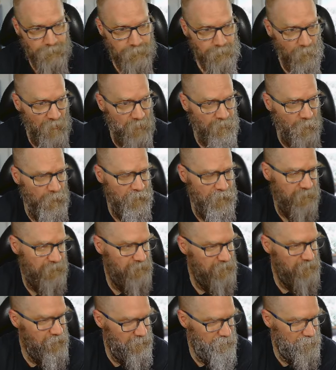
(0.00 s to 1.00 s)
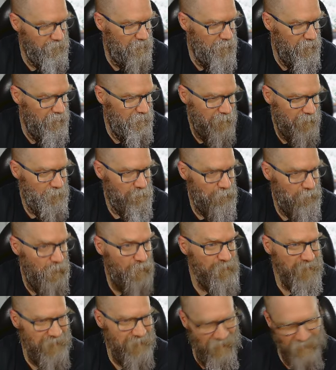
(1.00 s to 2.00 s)
So it's a
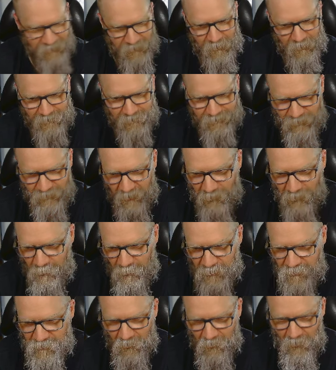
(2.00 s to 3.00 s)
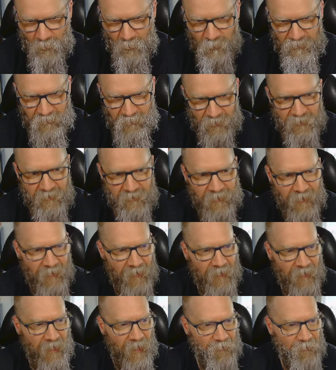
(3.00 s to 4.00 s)
multitasker, right? Which is always good.
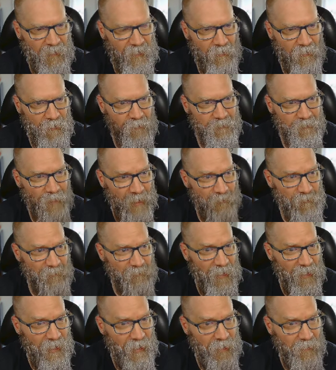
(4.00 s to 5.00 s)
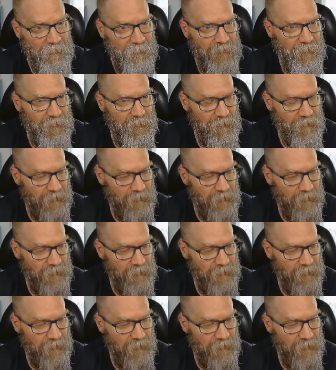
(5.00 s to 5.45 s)
And then on top of that, it